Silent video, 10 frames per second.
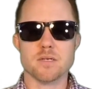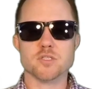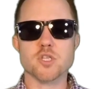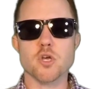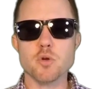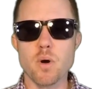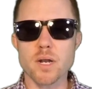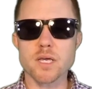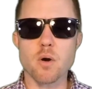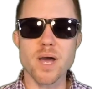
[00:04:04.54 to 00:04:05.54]
So you
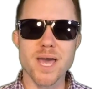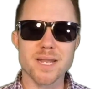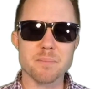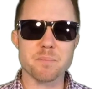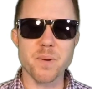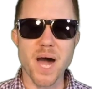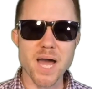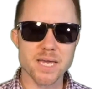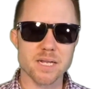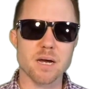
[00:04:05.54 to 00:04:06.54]
want to go ahead and
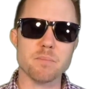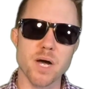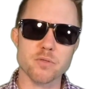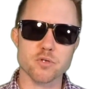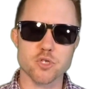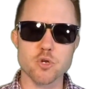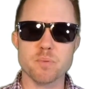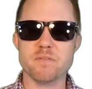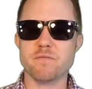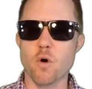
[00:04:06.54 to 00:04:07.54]
buy it a month or two
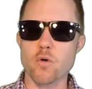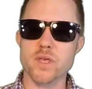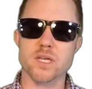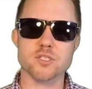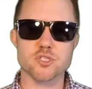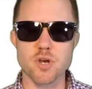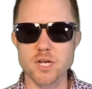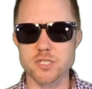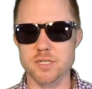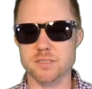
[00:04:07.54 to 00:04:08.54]
before the
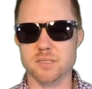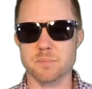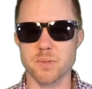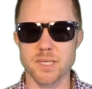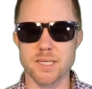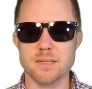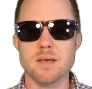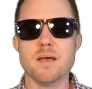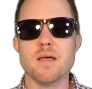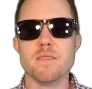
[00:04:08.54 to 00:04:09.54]
construction is complete.
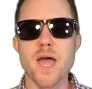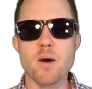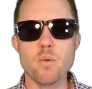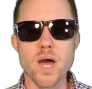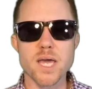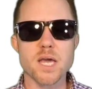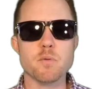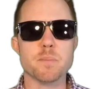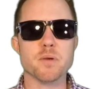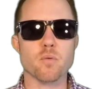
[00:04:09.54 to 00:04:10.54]
That way it
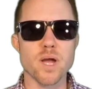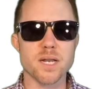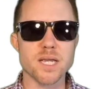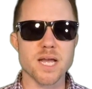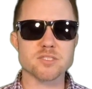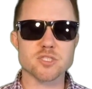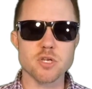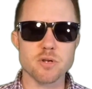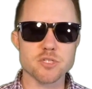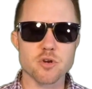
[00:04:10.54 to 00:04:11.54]
will be ready as
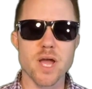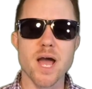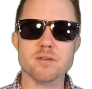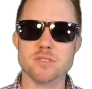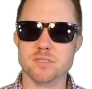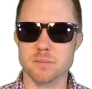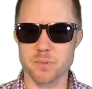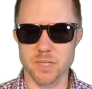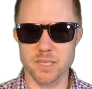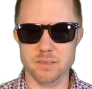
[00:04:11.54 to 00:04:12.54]
soon as your house is
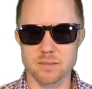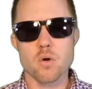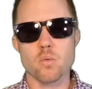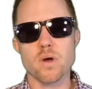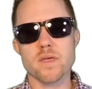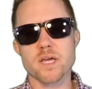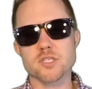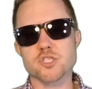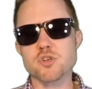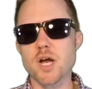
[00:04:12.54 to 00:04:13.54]
complete with a
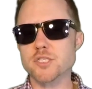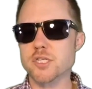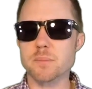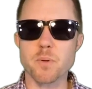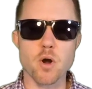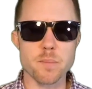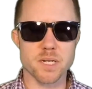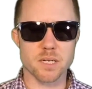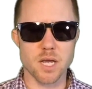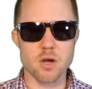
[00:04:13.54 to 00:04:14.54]
construction to
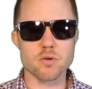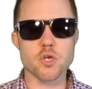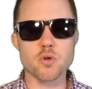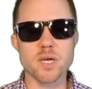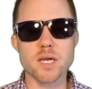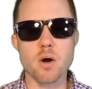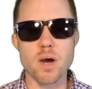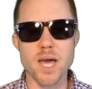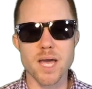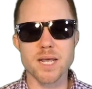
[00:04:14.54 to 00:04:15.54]
permanent loan, you can go
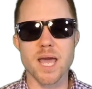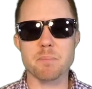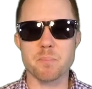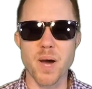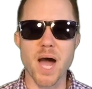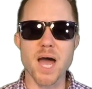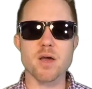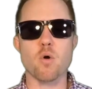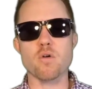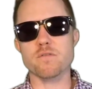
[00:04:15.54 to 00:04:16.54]
ahead and buy
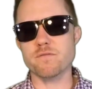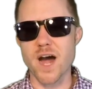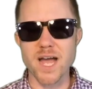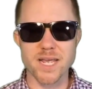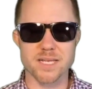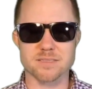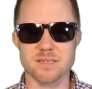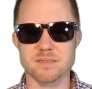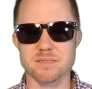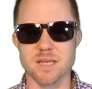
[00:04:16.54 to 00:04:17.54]
or finance
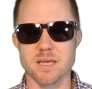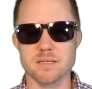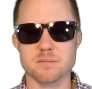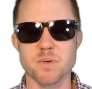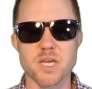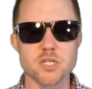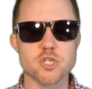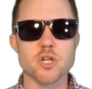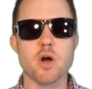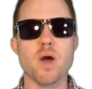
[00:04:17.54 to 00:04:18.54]
these things because
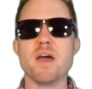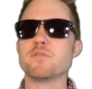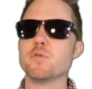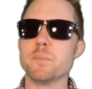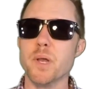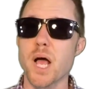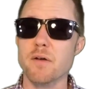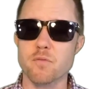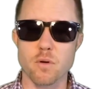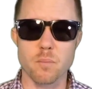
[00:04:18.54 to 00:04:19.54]
you don't have to apply
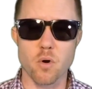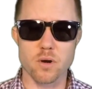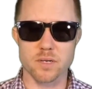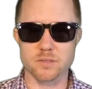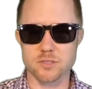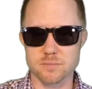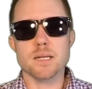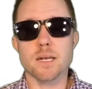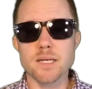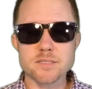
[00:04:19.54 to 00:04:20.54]
for a mortgage.
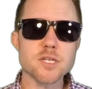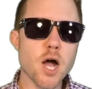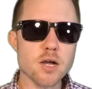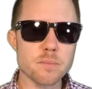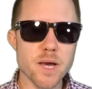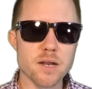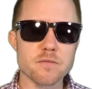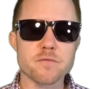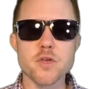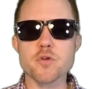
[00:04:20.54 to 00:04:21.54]
Let's talk about a
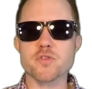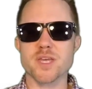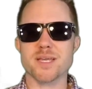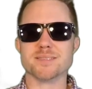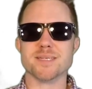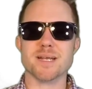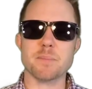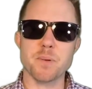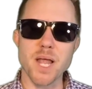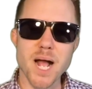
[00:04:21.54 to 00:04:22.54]
few things that
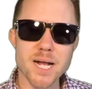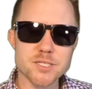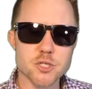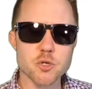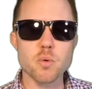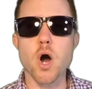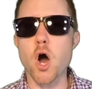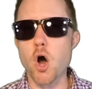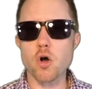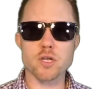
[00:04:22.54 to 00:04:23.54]
apply to
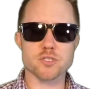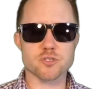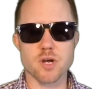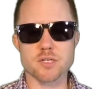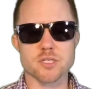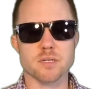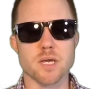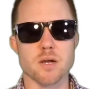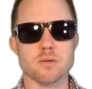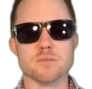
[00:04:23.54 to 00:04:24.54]
all construction
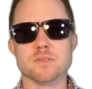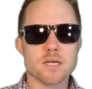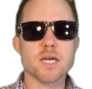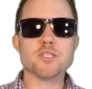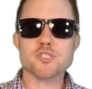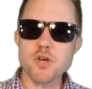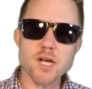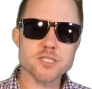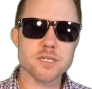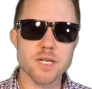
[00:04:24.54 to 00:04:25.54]
loans.
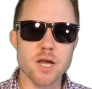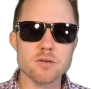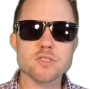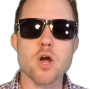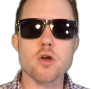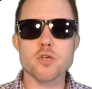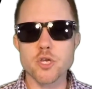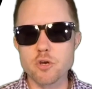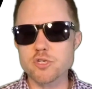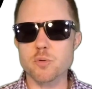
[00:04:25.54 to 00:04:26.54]
Construction loans are
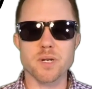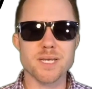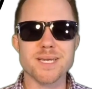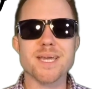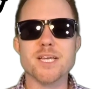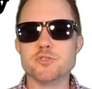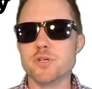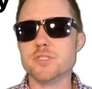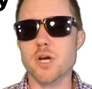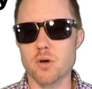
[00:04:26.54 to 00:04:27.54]
usually
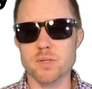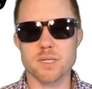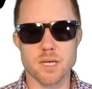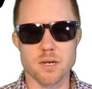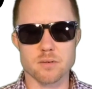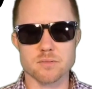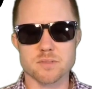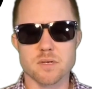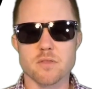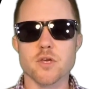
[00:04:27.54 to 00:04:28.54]
interest only
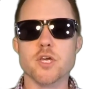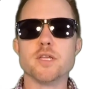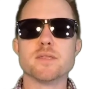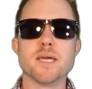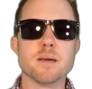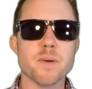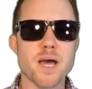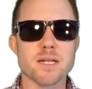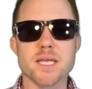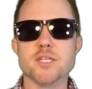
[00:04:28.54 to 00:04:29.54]
loans. The good thing
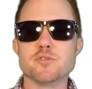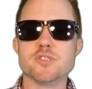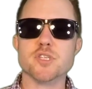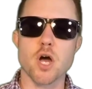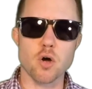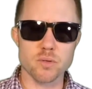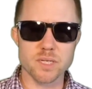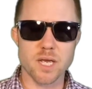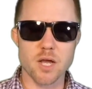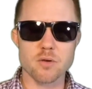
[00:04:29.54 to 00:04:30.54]
about an interest only
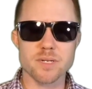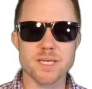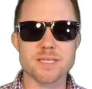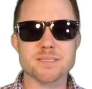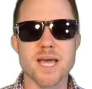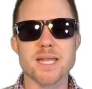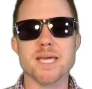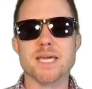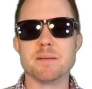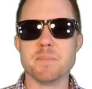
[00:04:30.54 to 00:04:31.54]
loan is that
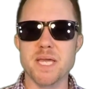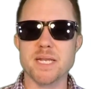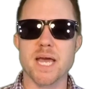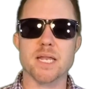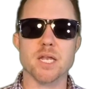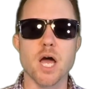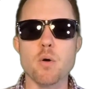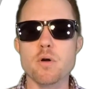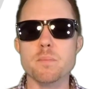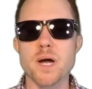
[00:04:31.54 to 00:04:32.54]
it can mean a
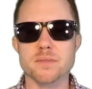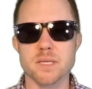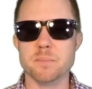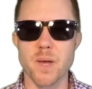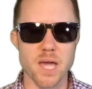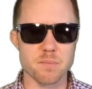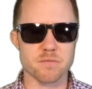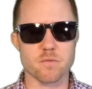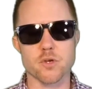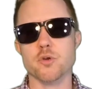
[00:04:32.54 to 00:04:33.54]
lower monthly
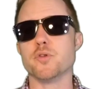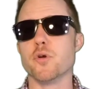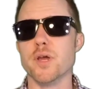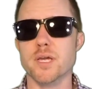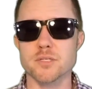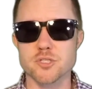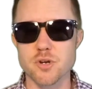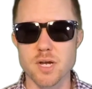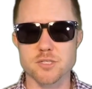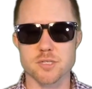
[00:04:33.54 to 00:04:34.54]
payment for you during
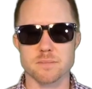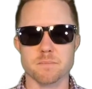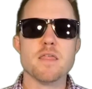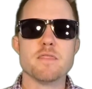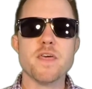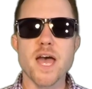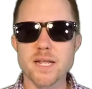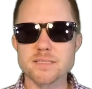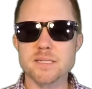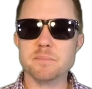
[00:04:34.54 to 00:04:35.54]
construction. That
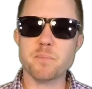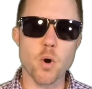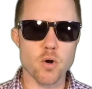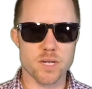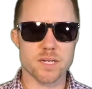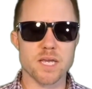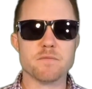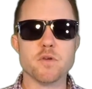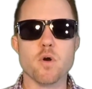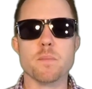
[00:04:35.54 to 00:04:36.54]
is important
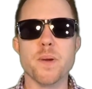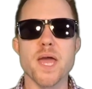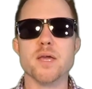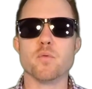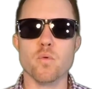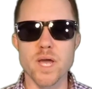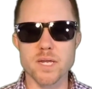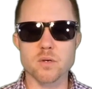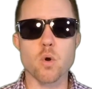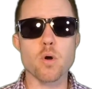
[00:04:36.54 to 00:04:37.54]
if you are paying
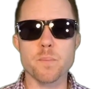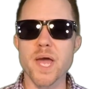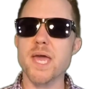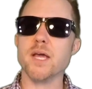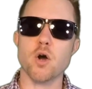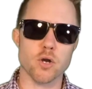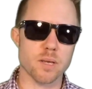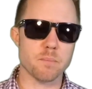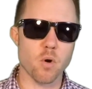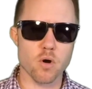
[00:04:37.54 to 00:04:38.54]
rent or paying on
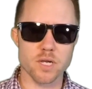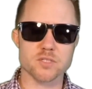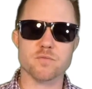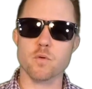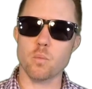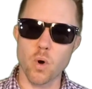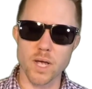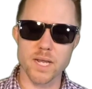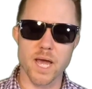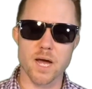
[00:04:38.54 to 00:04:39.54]
a mortgage for
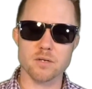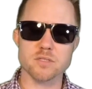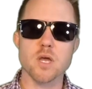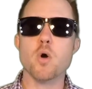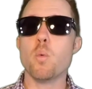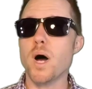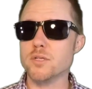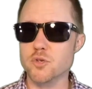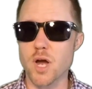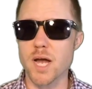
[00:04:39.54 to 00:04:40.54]
one house while
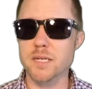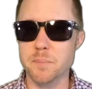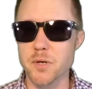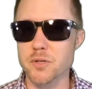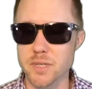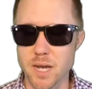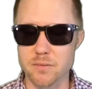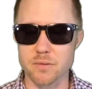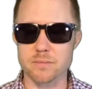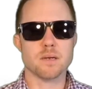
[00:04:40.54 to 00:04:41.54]
trying to build
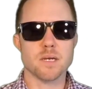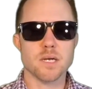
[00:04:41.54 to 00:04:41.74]
another.